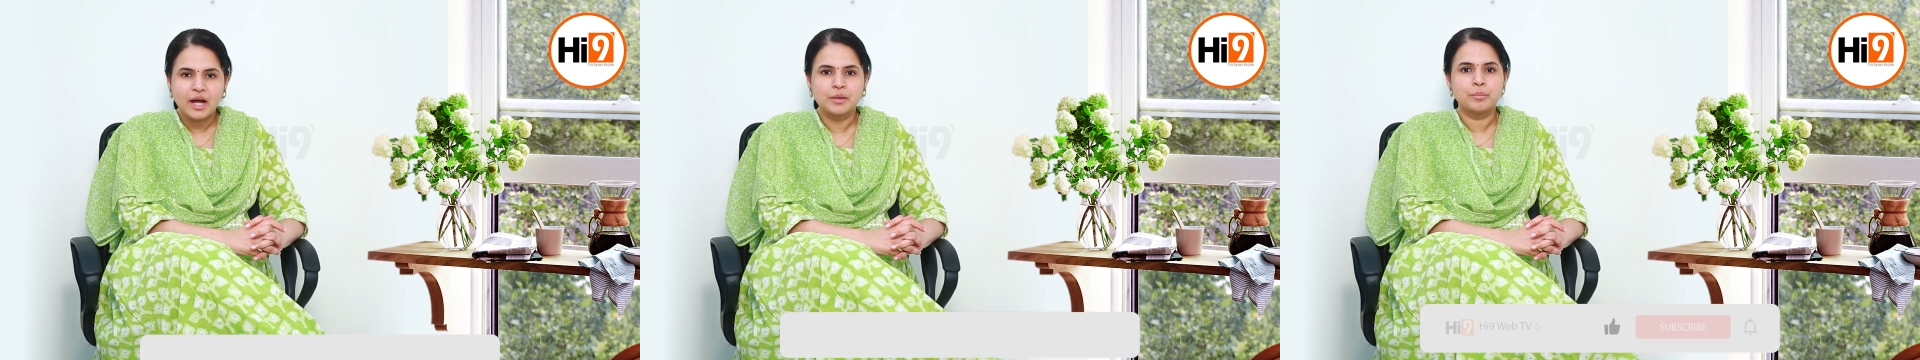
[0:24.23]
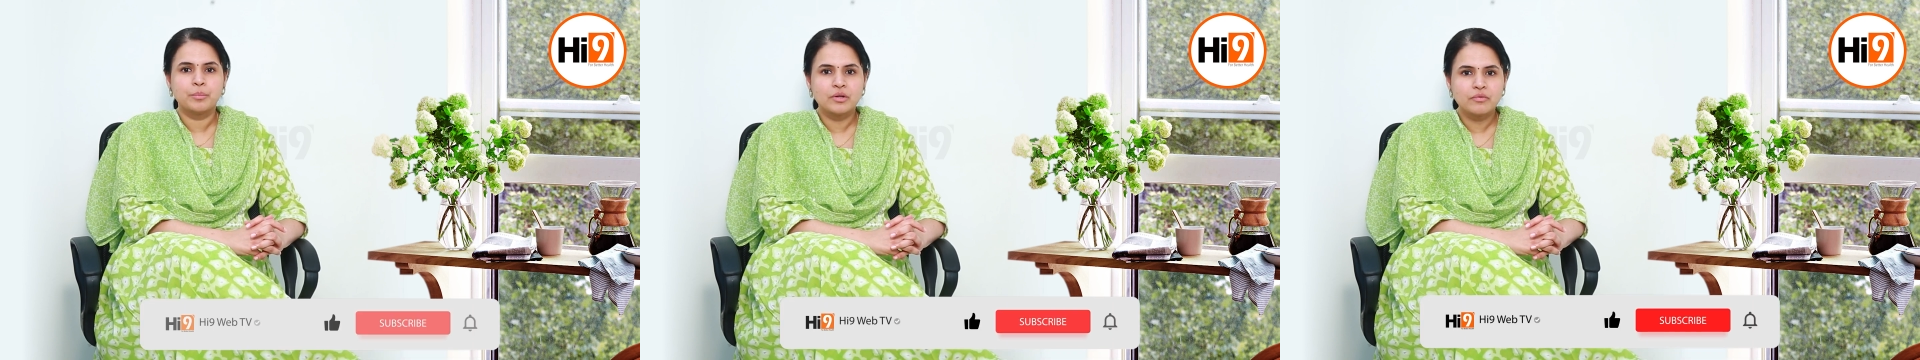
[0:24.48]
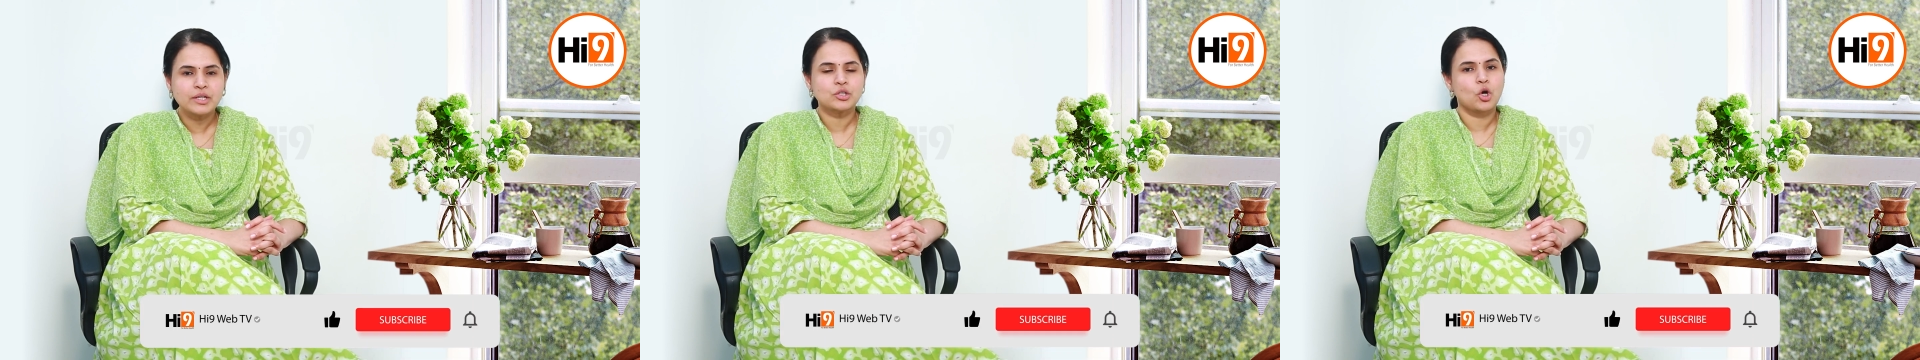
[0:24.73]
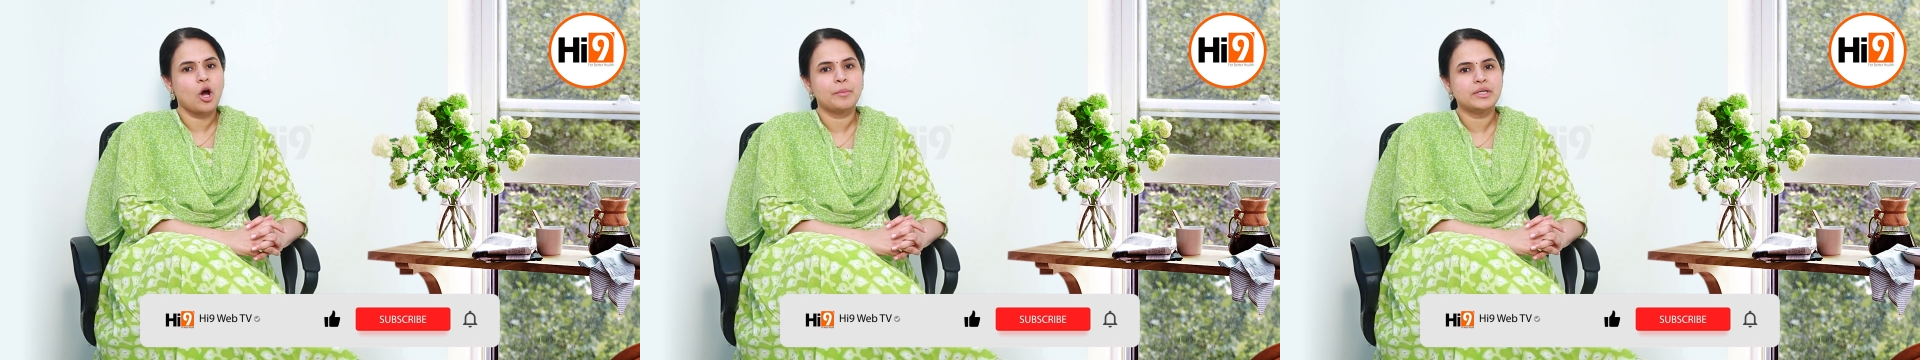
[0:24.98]
and prevent
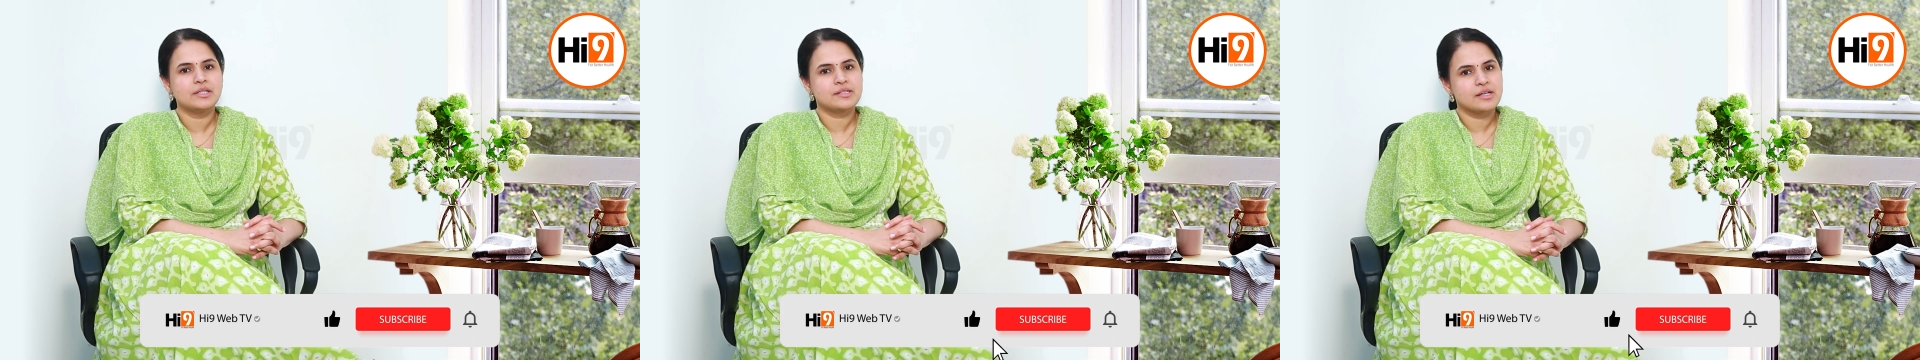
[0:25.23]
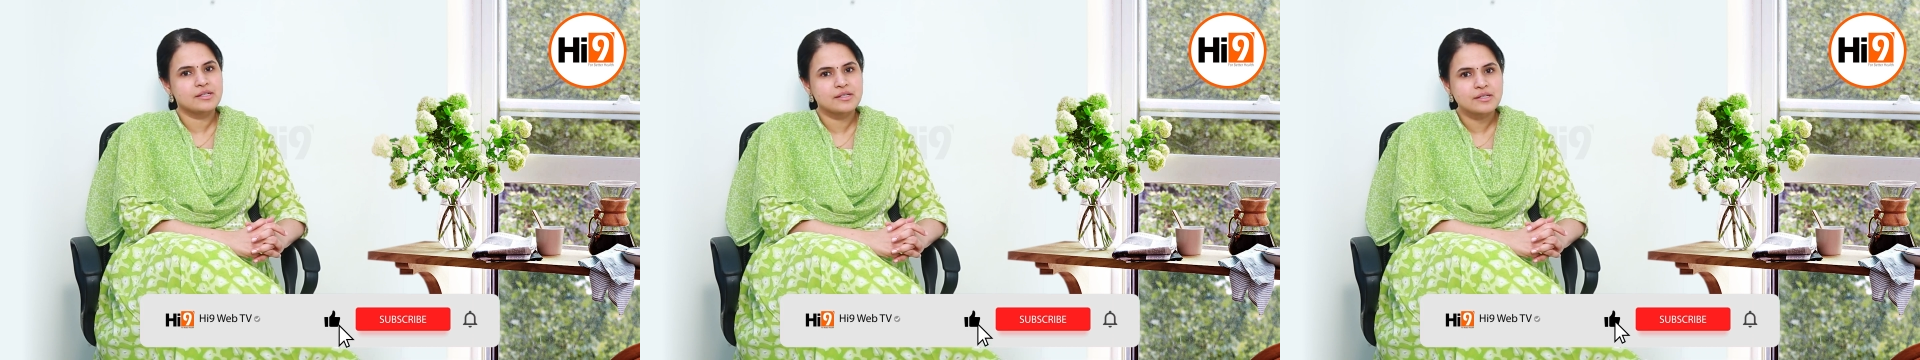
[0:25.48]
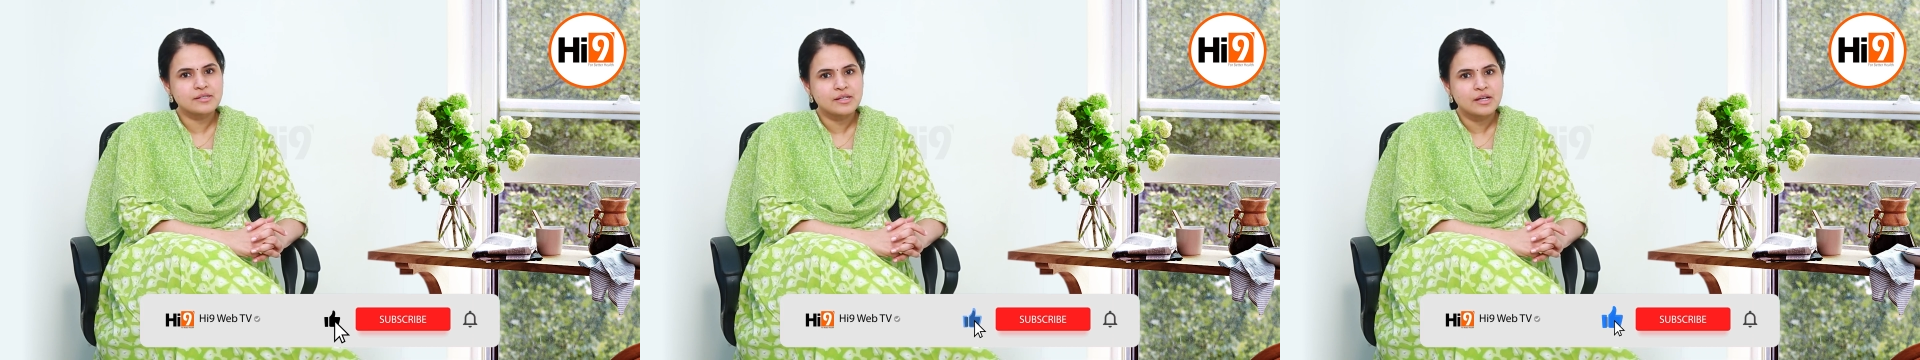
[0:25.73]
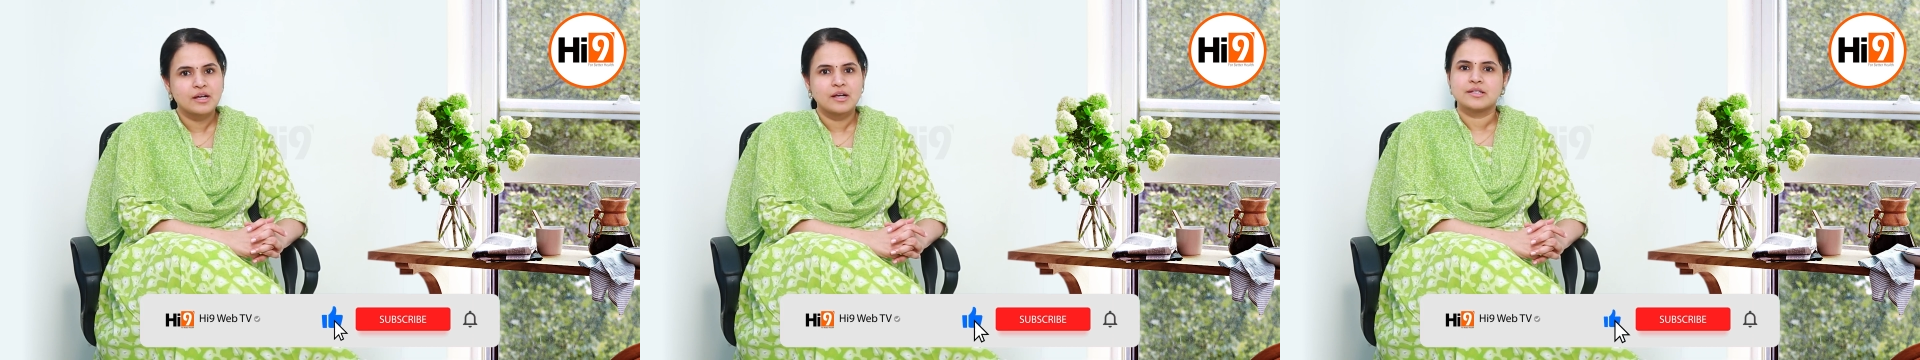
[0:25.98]
common
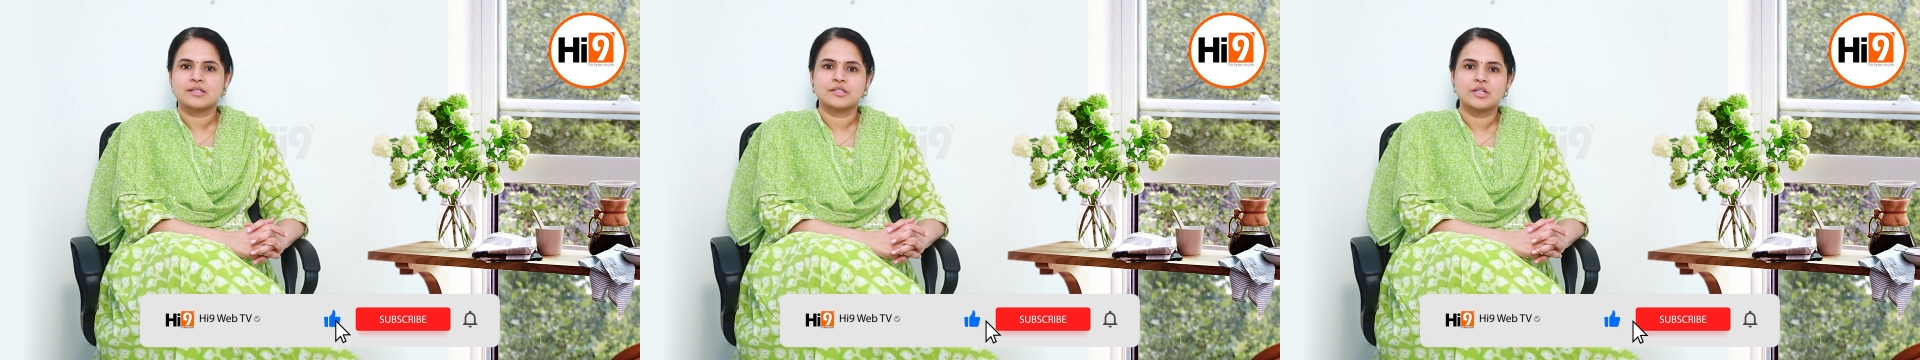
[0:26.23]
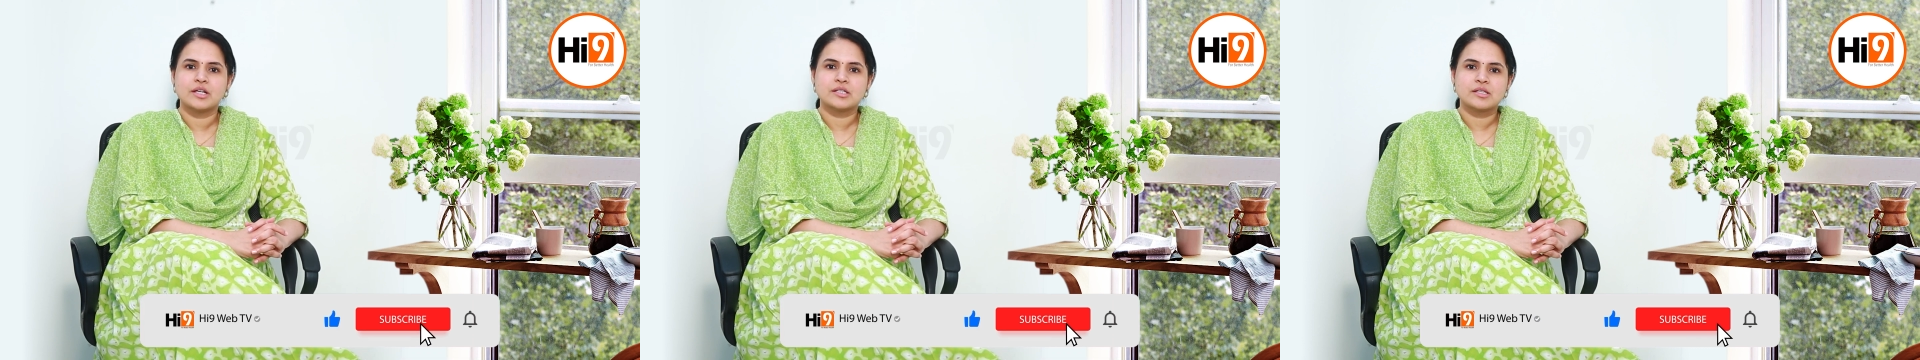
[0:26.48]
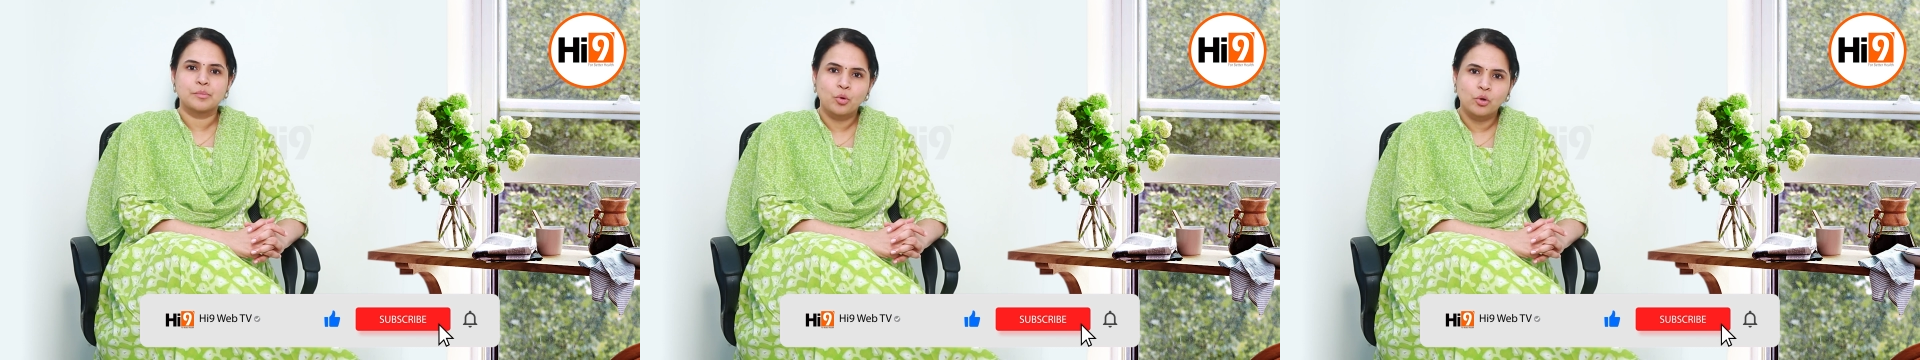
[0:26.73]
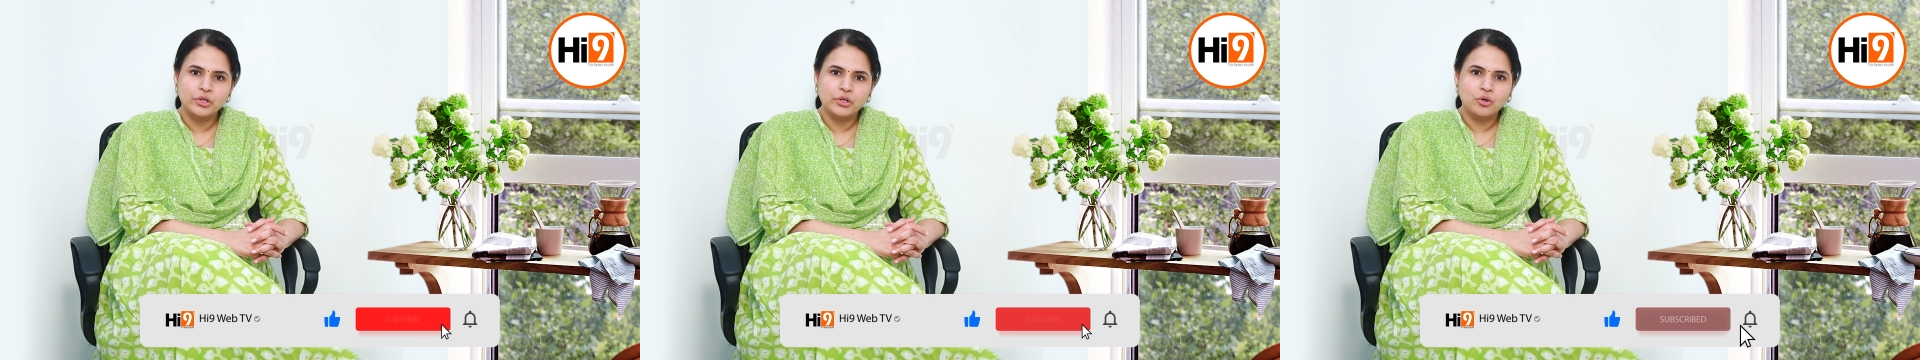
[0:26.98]
diseases such as
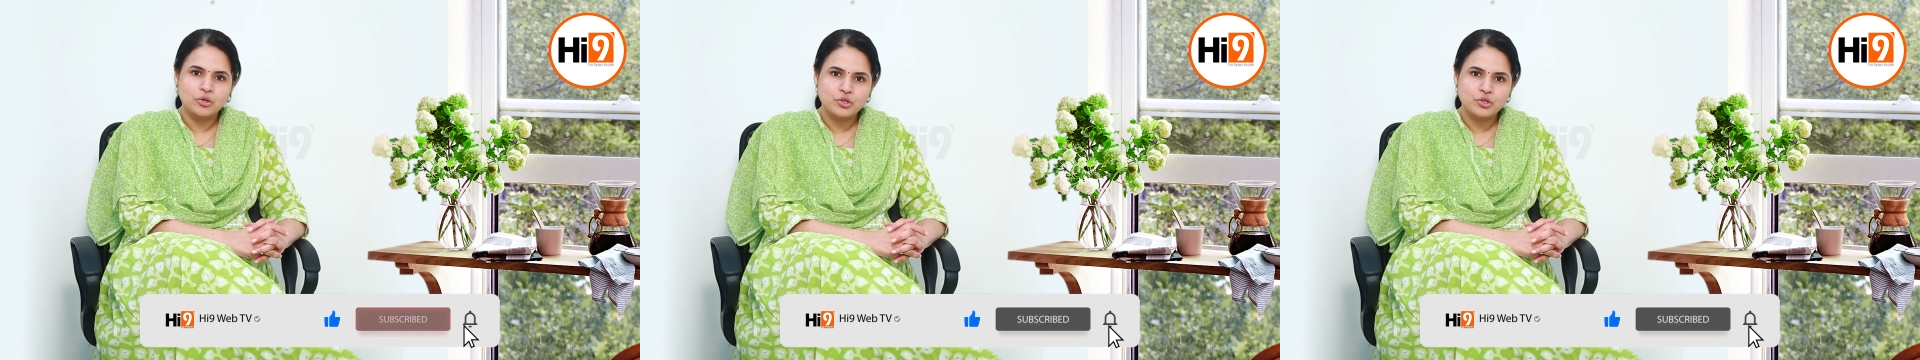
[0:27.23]
polio,